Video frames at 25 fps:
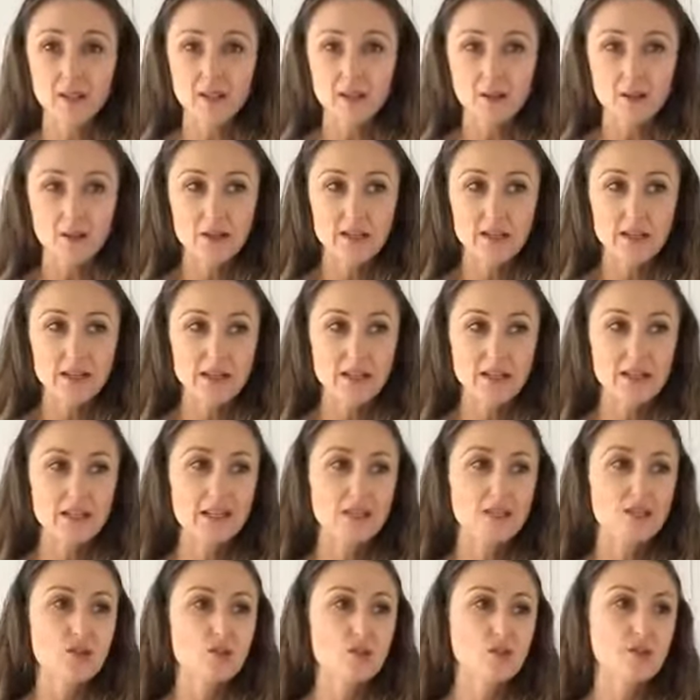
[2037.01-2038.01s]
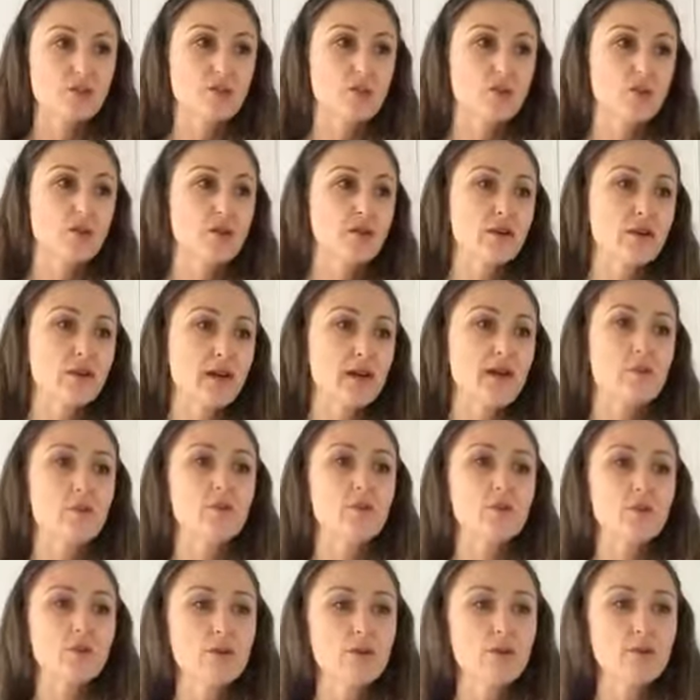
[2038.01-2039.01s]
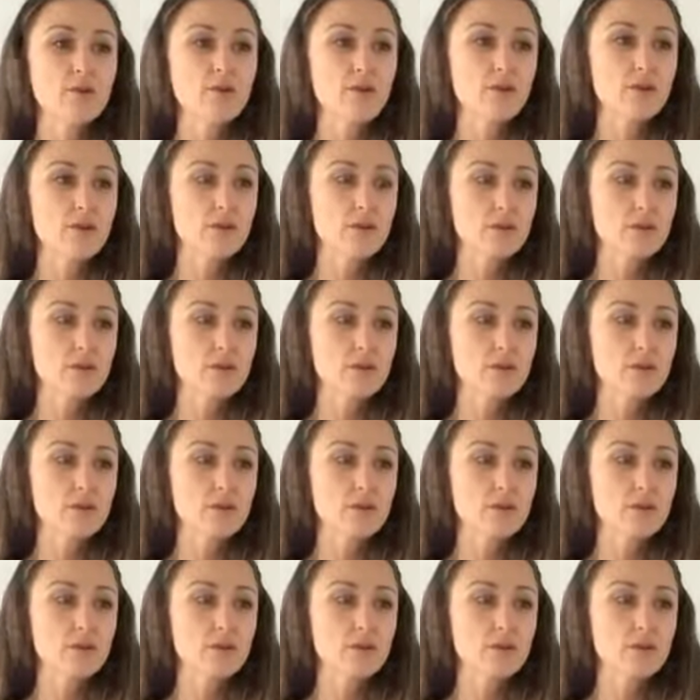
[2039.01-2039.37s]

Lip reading: On Guard is good for, good for